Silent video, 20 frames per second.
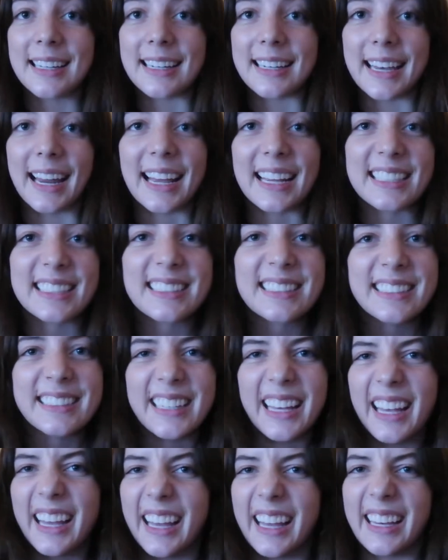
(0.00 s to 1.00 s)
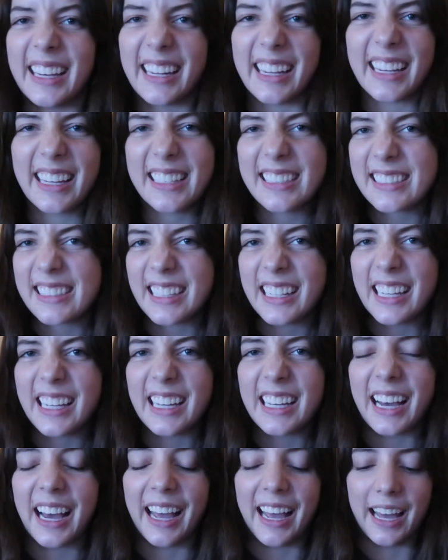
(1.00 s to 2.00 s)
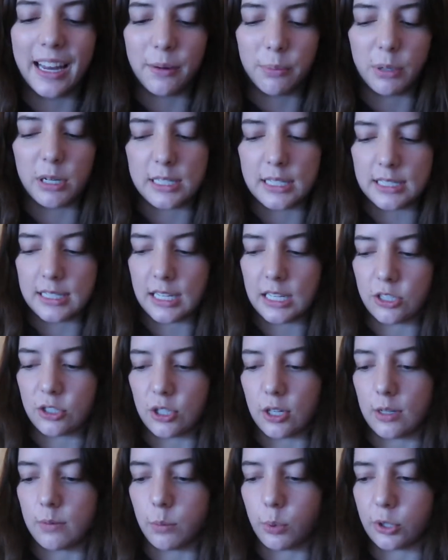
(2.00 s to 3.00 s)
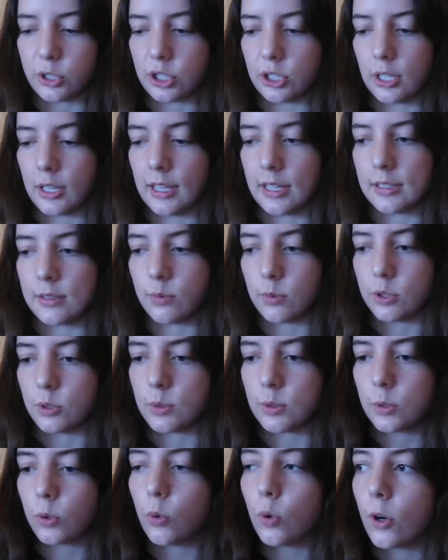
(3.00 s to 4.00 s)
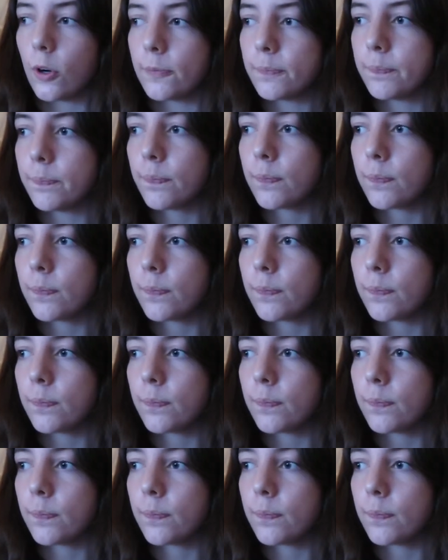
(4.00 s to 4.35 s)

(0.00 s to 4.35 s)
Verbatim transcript: nice and easy. I had a presentation in Portuguese, which is cool.